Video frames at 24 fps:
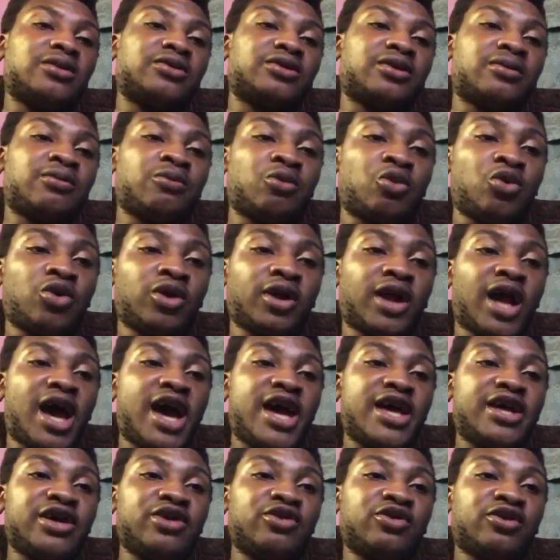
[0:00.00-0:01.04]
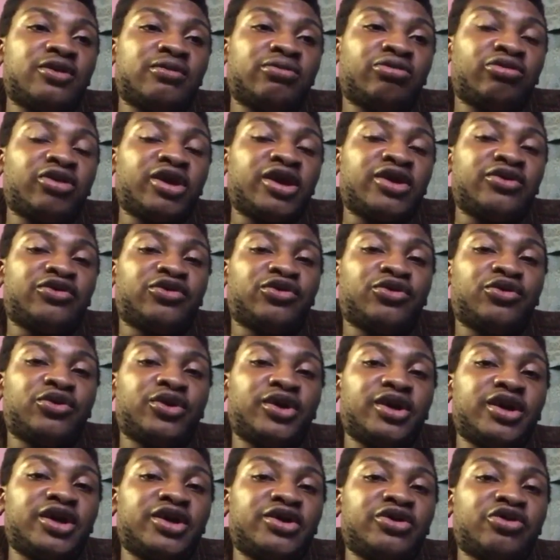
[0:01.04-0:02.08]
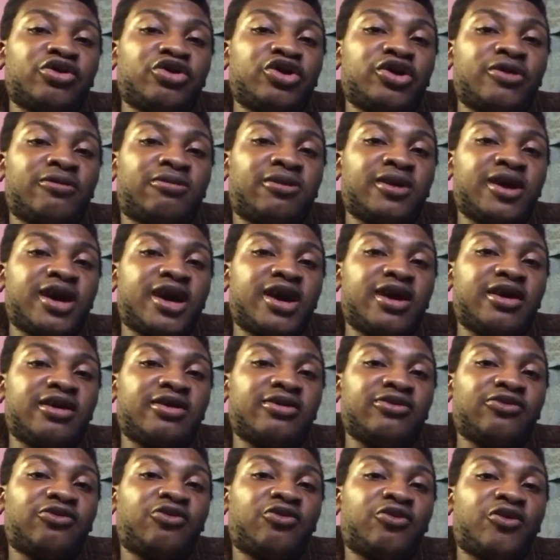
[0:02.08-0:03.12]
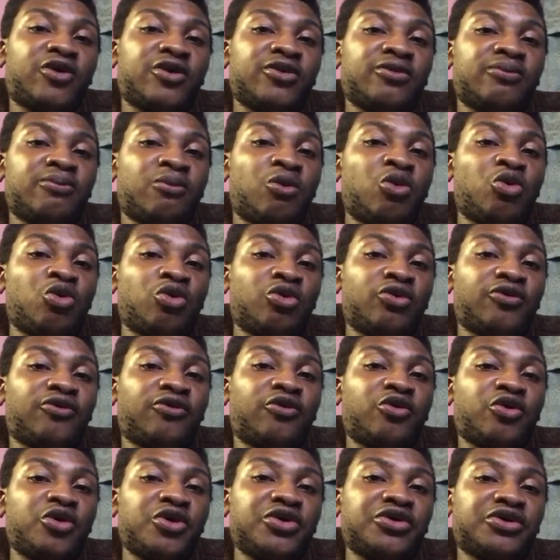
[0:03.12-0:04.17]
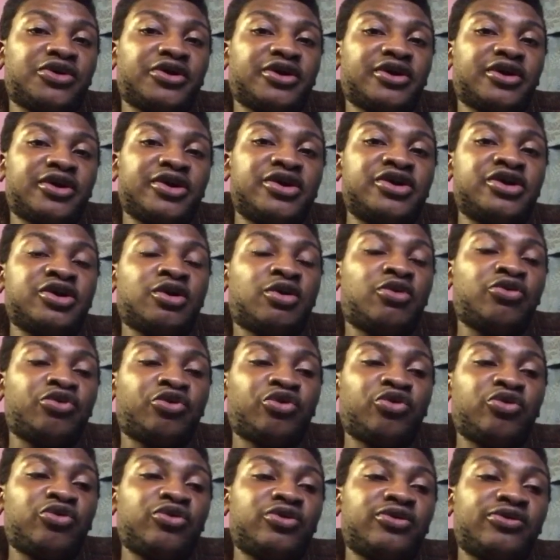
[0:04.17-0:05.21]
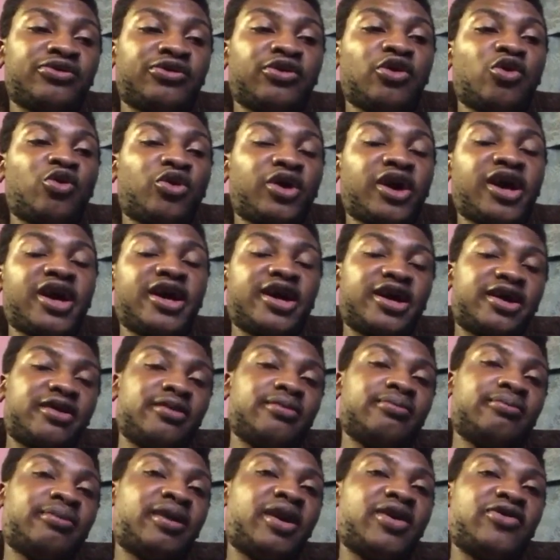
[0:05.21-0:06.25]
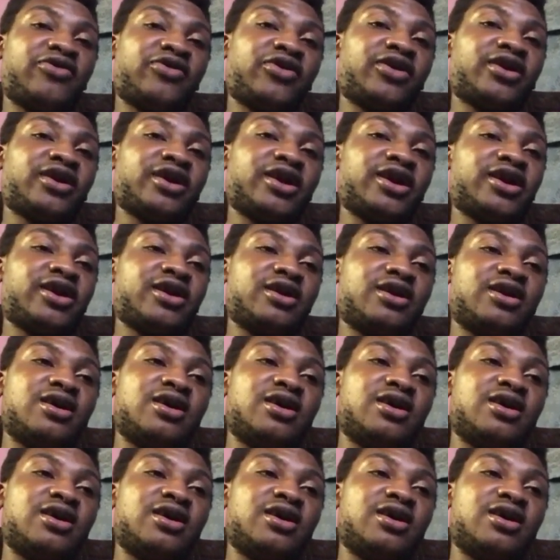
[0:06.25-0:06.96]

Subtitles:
The more light you can bring to it, you know, your plant, for more for it to, you know, soak in, basically.